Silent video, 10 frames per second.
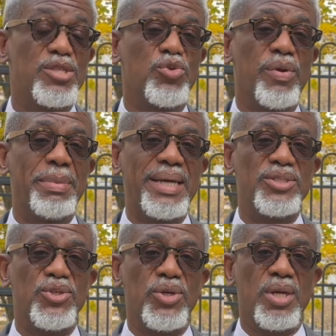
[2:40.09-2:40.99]
As a
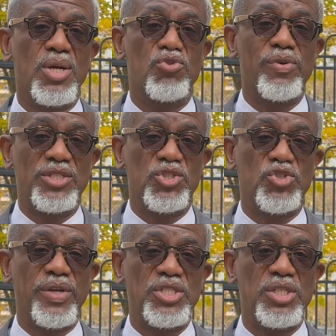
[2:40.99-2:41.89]
reminder,
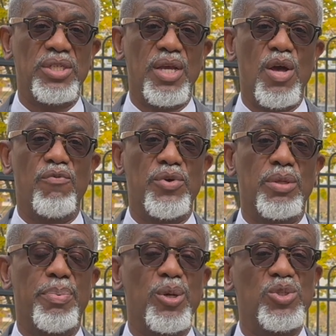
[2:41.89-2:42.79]
registration for
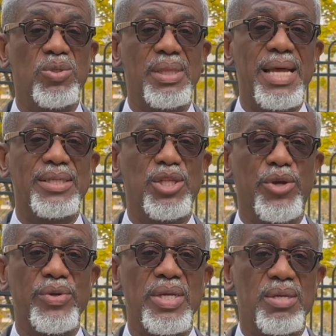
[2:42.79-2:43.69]
the Personalized
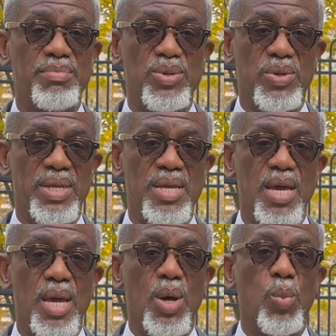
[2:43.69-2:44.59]
Learning Community,
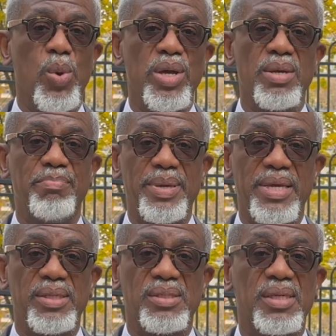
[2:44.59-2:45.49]
William
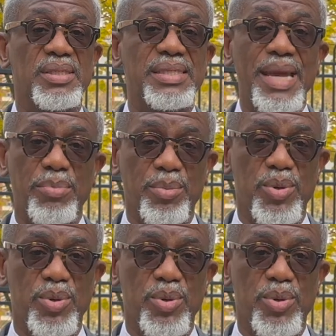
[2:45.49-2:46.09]
Penn's cyber